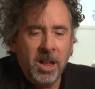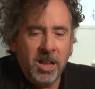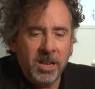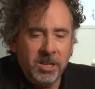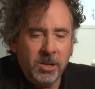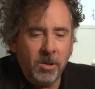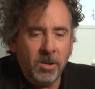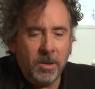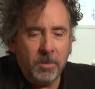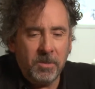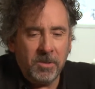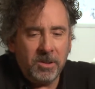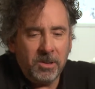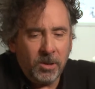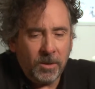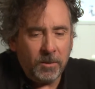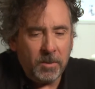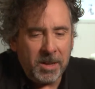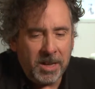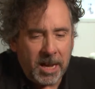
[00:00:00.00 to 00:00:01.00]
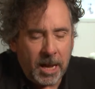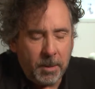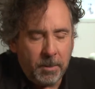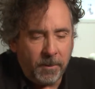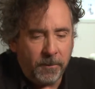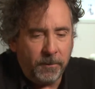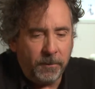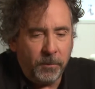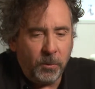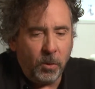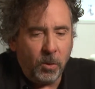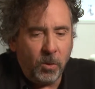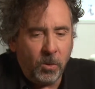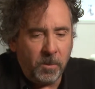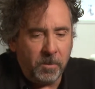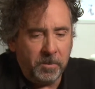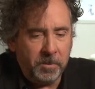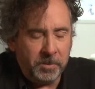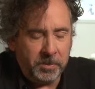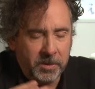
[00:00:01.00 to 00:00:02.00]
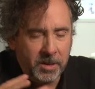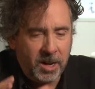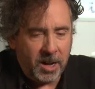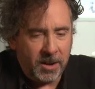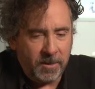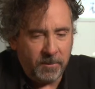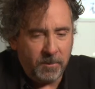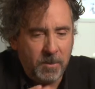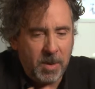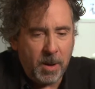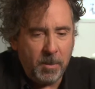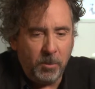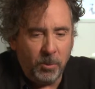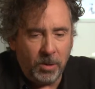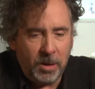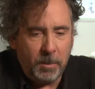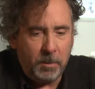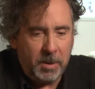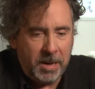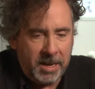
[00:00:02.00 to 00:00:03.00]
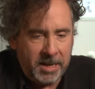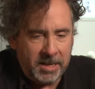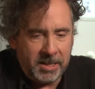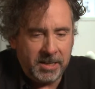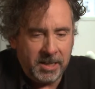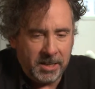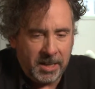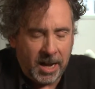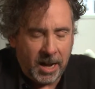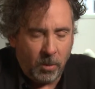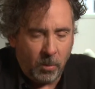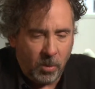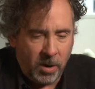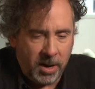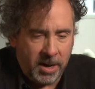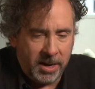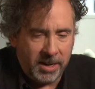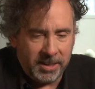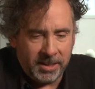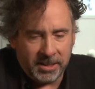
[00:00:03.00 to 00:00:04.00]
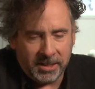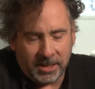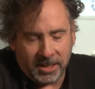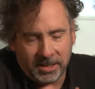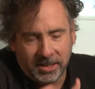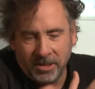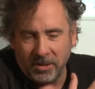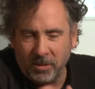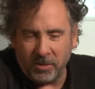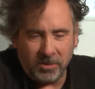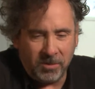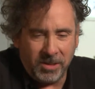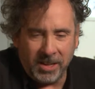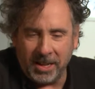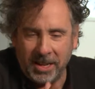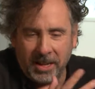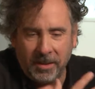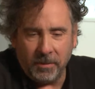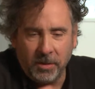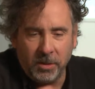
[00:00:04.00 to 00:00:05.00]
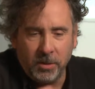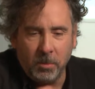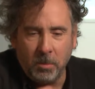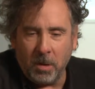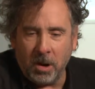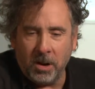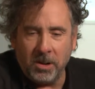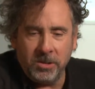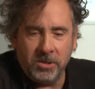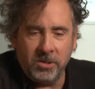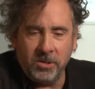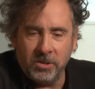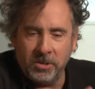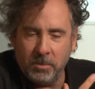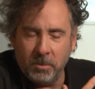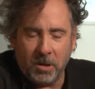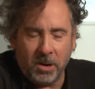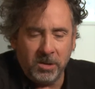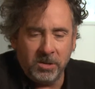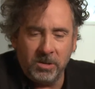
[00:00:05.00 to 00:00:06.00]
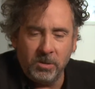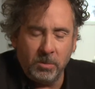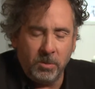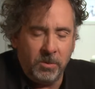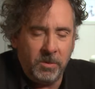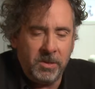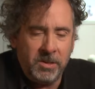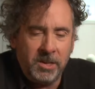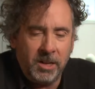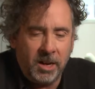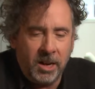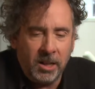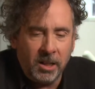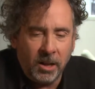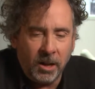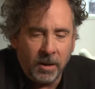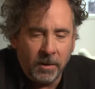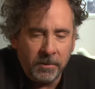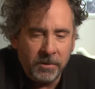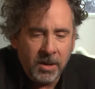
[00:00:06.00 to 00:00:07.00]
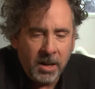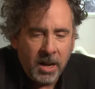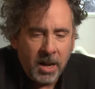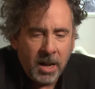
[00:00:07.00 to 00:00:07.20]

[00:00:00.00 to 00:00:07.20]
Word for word: So it sort of became a full kind of memory piece in that way, in the sense of thinking of other monsters and monster movies that I loved.